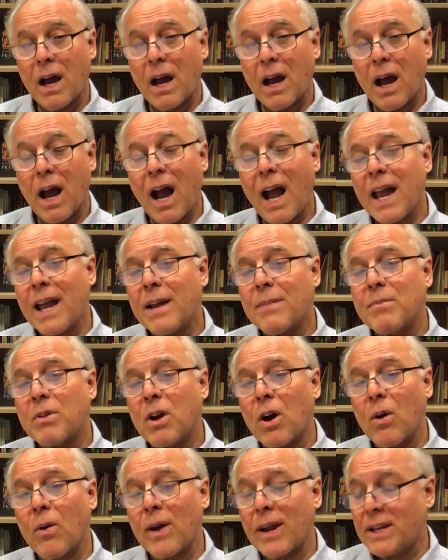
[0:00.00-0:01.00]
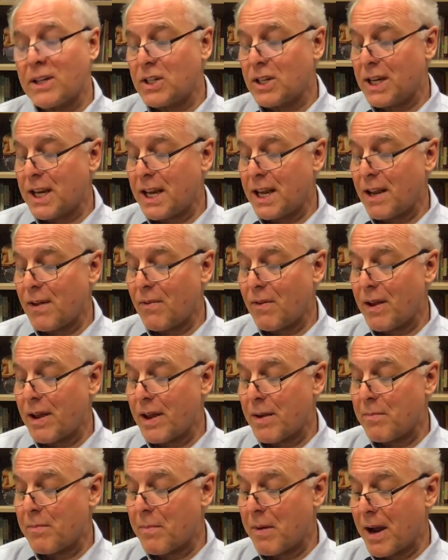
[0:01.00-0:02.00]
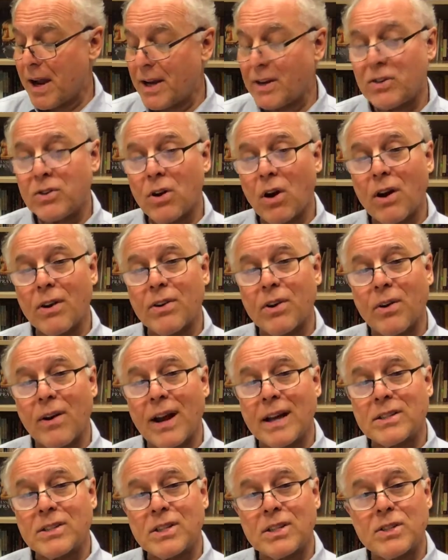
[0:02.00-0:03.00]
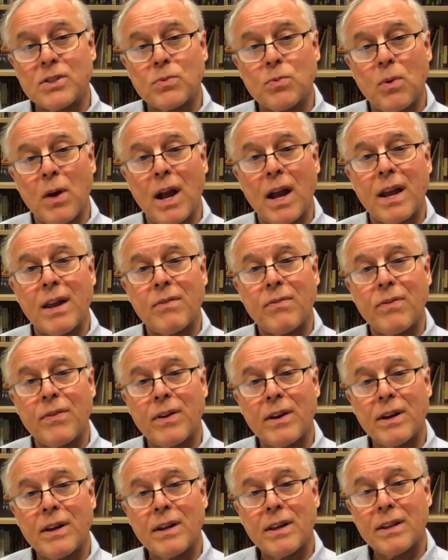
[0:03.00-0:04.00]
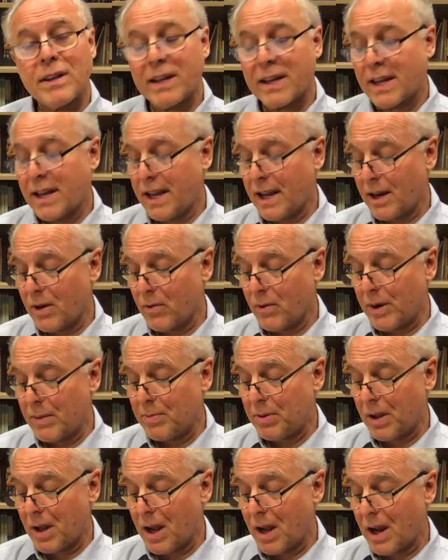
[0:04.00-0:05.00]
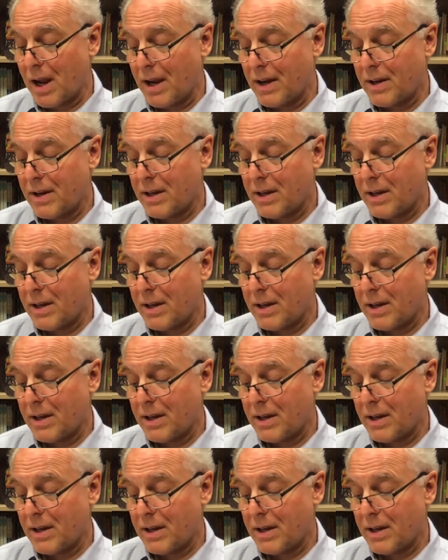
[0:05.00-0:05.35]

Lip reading: I am going to give him my daughter as his wife," the king replied.